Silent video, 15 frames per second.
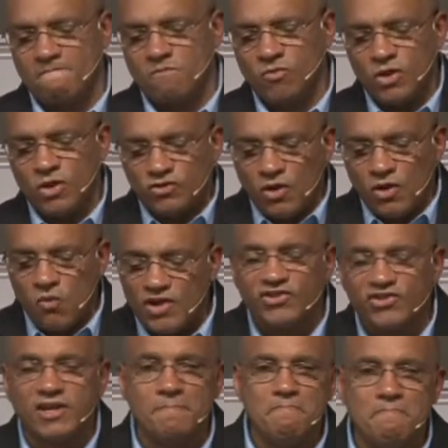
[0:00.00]
So what's
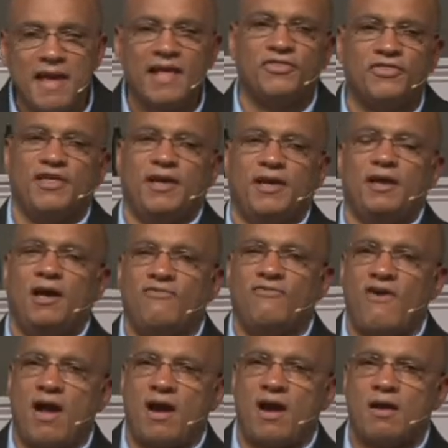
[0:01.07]
the method of
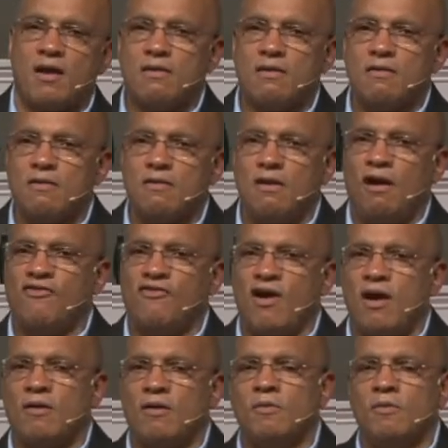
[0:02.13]

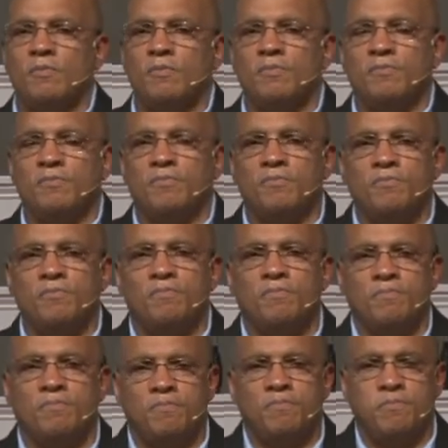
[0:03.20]
our
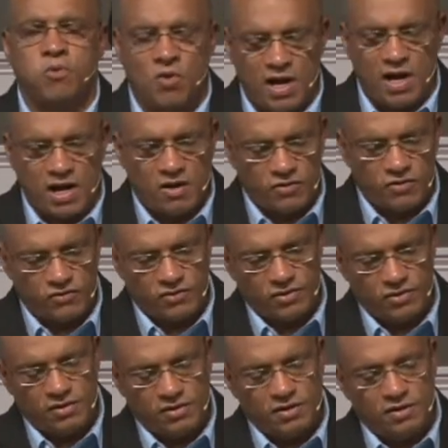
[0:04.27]
prayers?
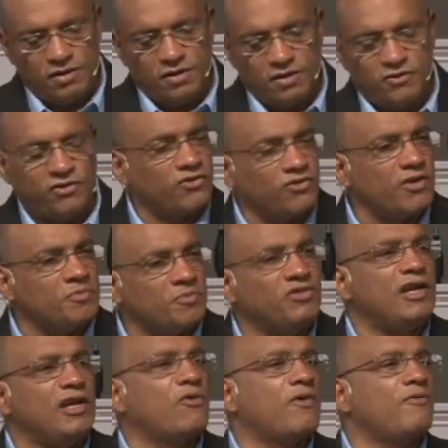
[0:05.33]
Is there some
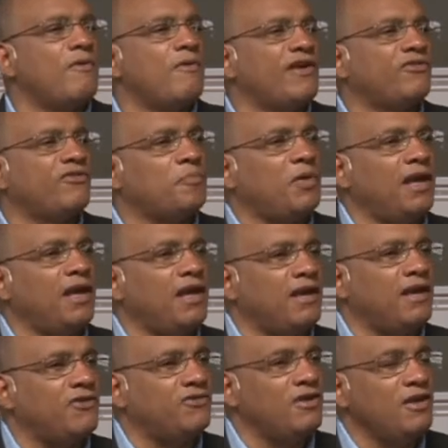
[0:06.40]
secret recipe?
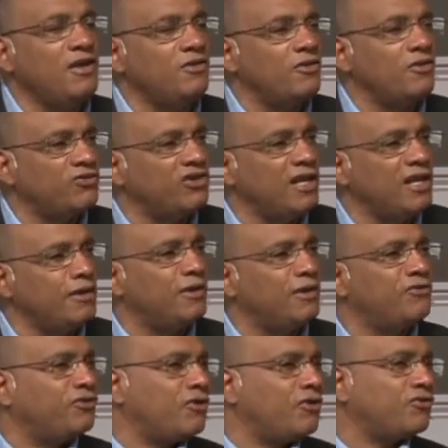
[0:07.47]
Is there
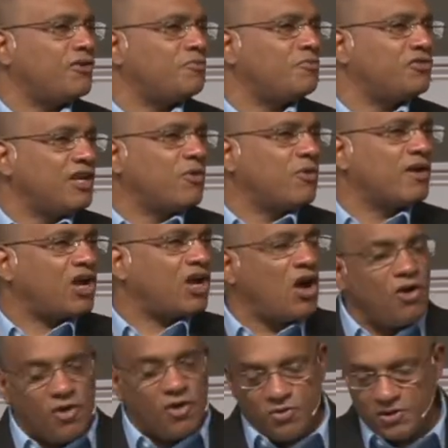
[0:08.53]
some secret
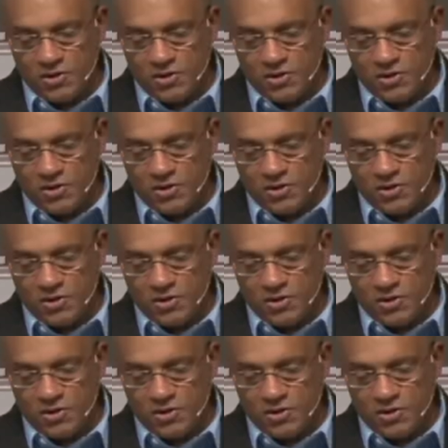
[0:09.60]
code?